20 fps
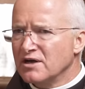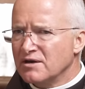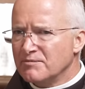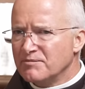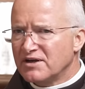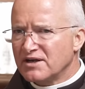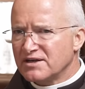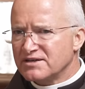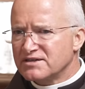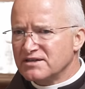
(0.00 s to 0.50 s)

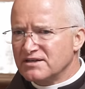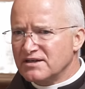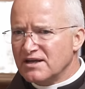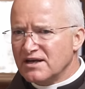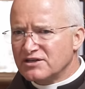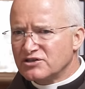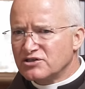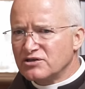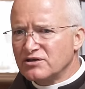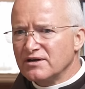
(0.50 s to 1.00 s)
Because
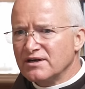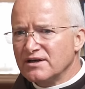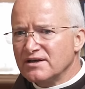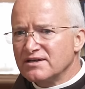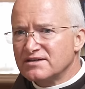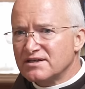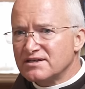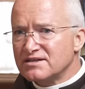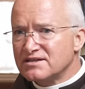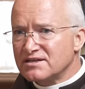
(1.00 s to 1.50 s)
nature
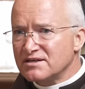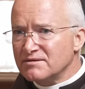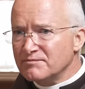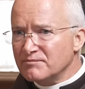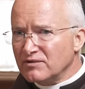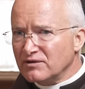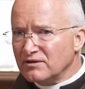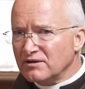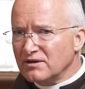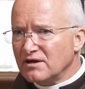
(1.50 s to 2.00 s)
is a
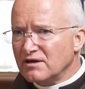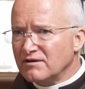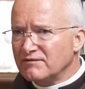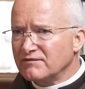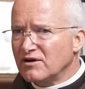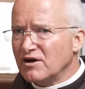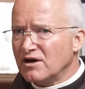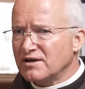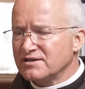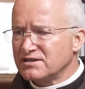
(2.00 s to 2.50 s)
symbol
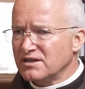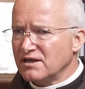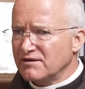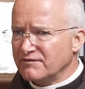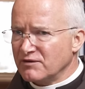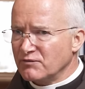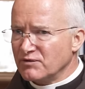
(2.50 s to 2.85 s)
of God's love.